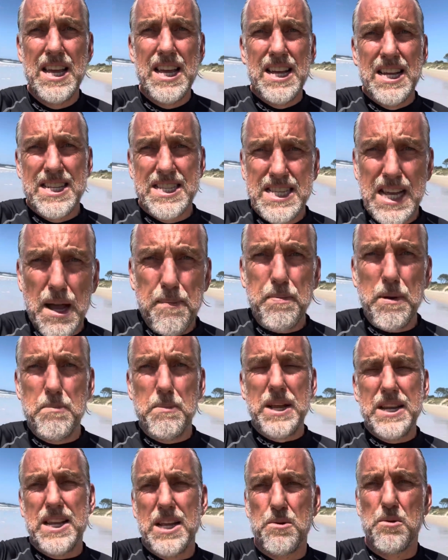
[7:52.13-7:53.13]

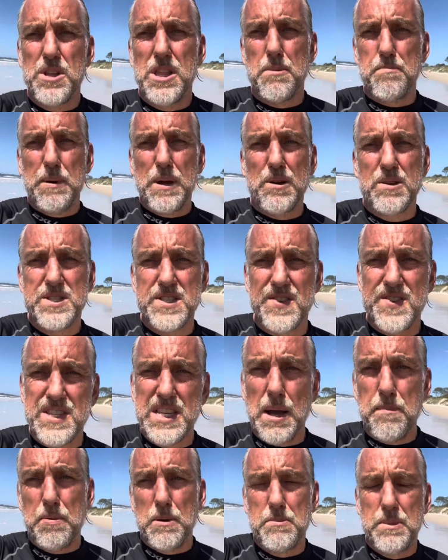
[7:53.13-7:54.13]
supplementing with it, because you
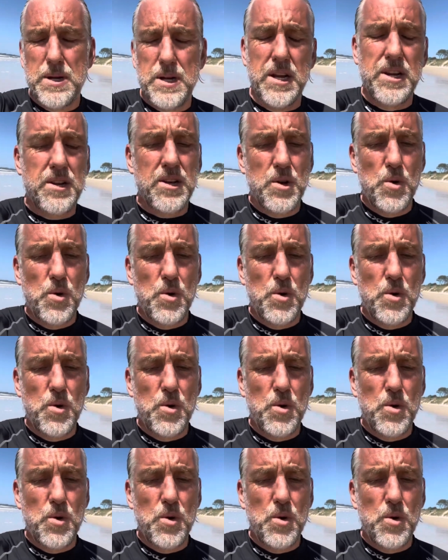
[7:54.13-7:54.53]
supplement it